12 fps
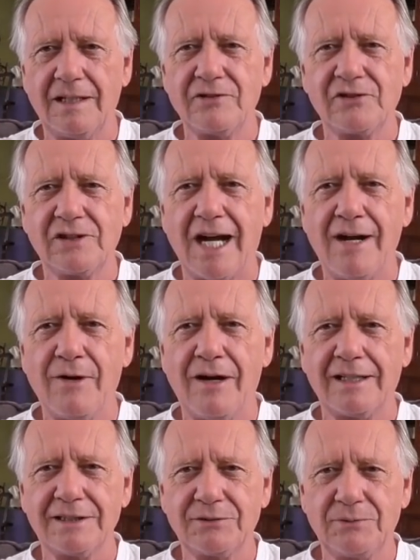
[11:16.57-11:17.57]

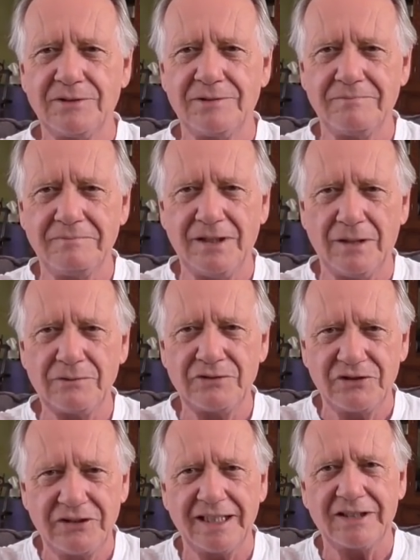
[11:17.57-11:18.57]
skyrockets with, you know,
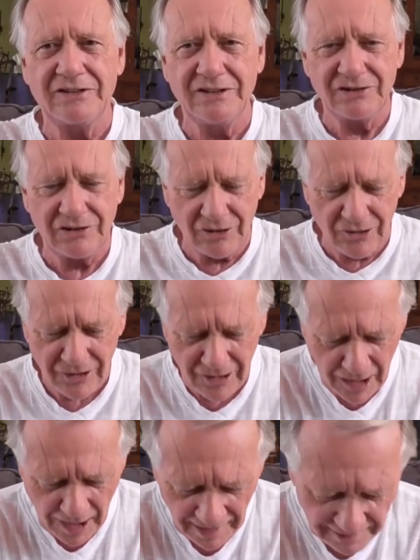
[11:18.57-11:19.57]
sticks this long.
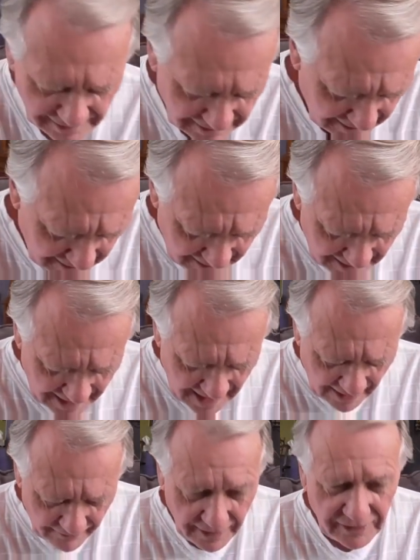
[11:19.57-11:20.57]

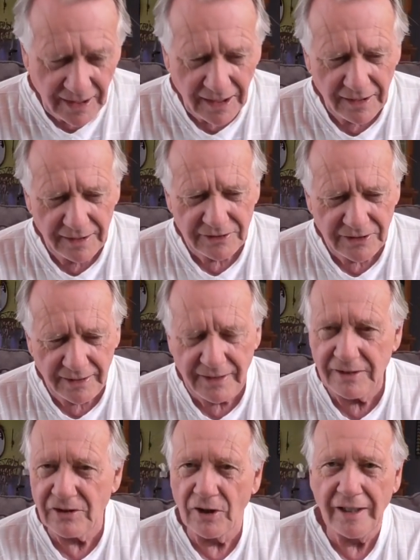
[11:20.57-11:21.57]
And they're telling us that
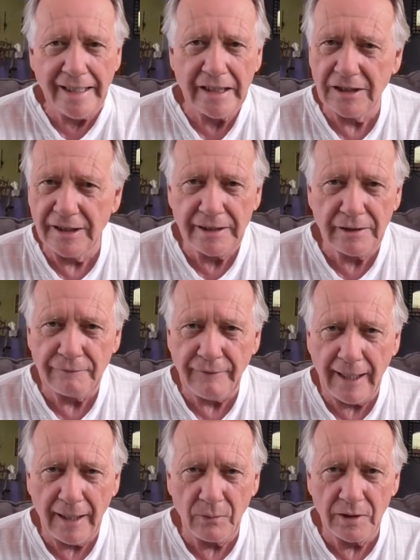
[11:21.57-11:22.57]
these are illegal
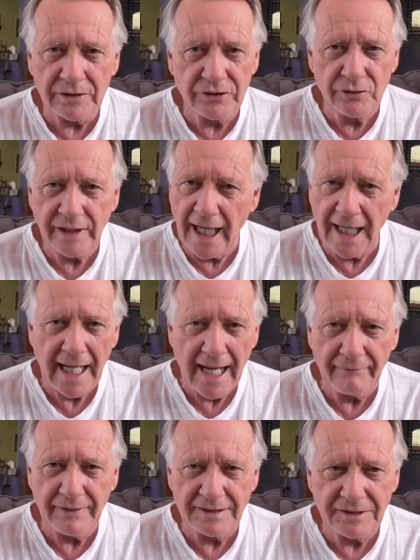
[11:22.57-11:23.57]
fireworks. You can't
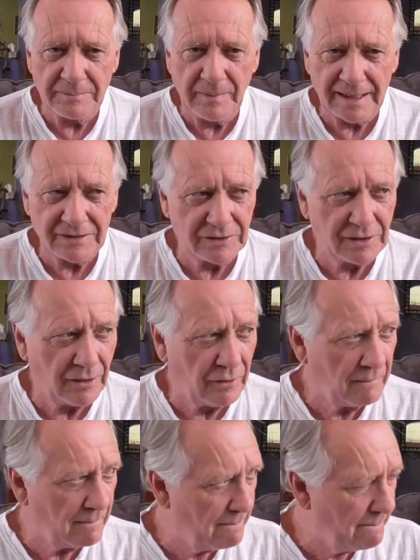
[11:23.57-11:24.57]
have these in
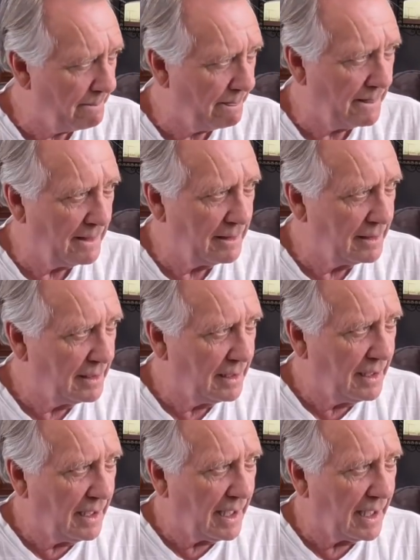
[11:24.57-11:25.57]
Mexico.
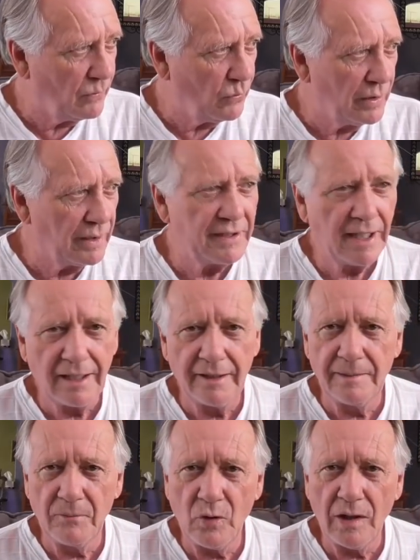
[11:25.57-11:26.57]
And we're
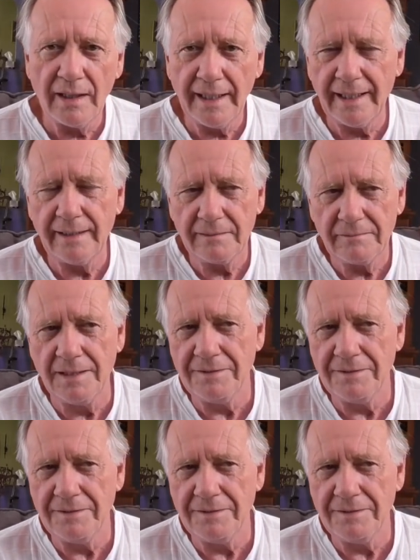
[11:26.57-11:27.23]
telling them, well, hey,